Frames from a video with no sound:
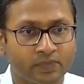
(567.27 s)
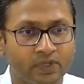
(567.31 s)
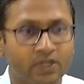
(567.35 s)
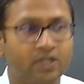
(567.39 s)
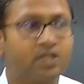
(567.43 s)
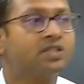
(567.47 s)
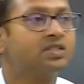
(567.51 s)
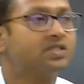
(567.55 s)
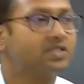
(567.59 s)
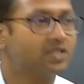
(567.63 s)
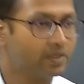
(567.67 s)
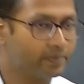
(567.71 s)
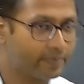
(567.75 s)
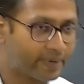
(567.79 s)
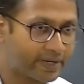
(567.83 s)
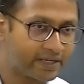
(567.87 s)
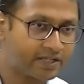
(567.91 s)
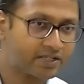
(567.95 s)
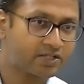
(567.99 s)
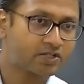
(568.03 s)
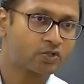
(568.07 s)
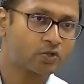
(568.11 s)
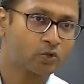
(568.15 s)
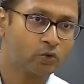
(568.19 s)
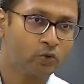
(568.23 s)
C
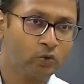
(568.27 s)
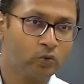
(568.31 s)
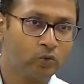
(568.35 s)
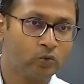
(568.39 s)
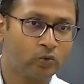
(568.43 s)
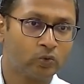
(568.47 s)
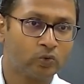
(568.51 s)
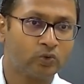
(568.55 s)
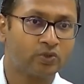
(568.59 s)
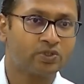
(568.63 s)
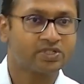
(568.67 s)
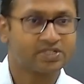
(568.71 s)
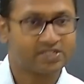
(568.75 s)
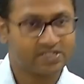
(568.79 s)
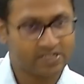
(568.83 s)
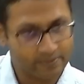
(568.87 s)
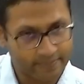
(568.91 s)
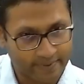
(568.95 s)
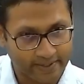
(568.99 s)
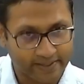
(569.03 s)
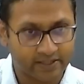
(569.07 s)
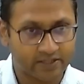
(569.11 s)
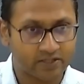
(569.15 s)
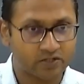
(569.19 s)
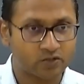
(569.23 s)
minus 2, C
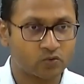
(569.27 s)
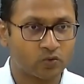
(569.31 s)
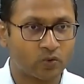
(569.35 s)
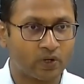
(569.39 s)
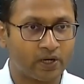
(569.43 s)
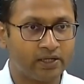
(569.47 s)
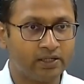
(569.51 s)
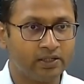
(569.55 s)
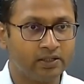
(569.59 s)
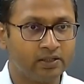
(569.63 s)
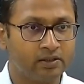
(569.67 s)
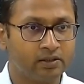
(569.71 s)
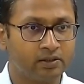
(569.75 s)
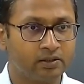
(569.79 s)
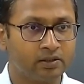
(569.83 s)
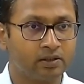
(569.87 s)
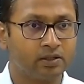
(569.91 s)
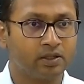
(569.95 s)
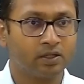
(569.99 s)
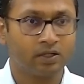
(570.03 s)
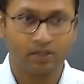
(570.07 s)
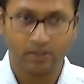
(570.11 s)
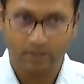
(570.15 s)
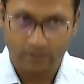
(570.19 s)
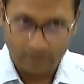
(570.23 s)
minus 1,
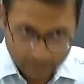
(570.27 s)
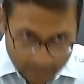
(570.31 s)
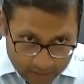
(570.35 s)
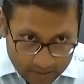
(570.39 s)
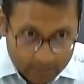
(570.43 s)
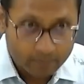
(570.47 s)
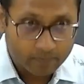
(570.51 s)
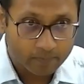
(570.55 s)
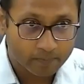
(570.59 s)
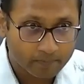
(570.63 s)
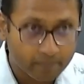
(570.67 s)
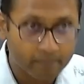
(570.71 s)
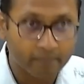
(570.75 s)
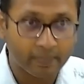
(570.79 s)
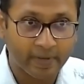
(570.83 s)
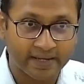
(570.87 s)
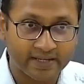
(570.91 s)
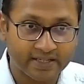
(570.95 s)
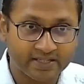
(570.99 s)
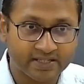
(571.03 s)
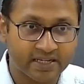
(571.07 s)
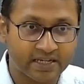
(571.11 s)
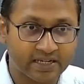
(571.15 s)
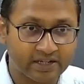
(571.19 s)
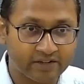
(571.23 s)

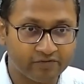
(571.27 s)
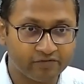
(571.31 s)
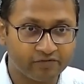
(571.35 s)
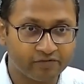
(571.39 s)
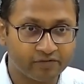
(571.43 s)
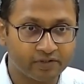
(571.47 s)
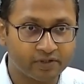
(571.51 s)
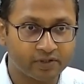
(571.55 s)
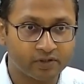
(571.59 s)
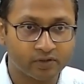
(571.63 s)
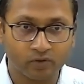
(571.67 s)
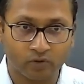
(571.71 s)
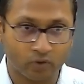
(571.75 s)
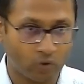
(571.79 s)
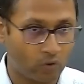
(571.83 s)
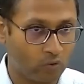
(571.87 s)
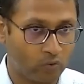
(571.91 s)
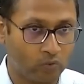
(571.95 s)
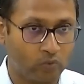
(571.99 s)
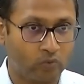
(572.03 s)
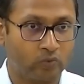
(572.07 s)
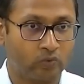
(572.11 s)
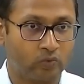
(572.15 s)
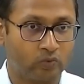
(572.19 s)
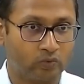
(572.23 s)
myself,
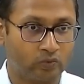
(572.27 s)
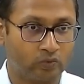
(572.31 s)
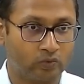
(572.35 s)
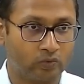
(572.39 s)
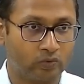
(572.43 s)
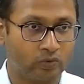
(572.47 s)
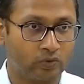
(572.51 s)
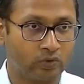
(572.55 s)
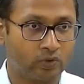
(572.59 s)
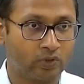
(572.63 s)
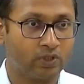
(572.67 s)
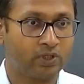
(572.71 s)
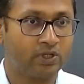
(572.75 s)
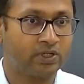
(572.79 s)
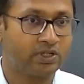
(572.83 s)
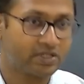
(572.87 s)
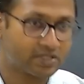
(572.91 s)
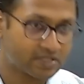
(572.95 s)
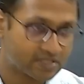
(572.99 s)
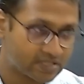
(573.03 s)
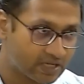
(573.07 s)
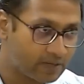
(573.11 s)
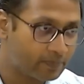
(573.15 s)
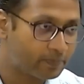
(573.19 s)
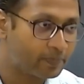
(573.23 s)
no,
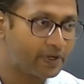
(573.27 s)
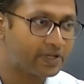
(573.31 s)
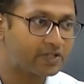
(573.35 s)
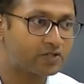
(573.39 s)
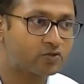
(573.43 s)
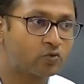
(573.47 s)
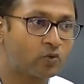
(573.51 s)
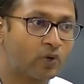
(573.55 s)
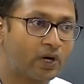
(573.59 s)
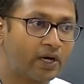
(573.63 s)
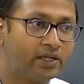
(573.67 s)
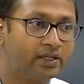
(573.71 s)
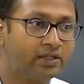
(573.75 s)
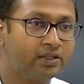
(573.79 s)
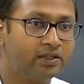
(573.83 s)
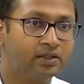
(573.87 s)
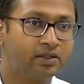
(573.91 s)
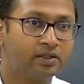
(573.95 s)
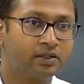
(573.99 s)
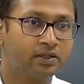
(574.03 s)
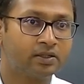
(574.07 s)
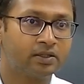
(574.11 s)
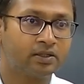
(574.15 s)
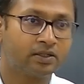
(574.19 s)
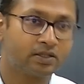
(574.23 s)
C plus 1,
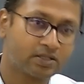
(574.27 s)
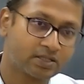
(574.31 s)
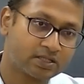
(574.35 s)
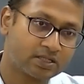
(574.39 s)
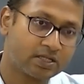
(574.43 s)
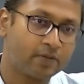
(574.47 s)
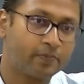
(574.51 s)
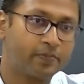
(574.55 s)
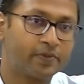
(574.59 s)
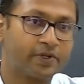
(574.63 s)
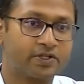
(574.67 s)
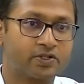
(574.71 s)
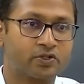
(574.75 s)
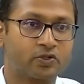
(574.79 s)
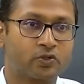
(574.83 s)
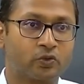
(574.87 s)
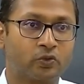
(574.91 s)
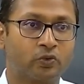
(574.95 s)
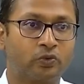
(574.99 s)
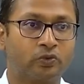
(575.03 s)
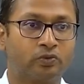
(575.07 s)
C plus 2,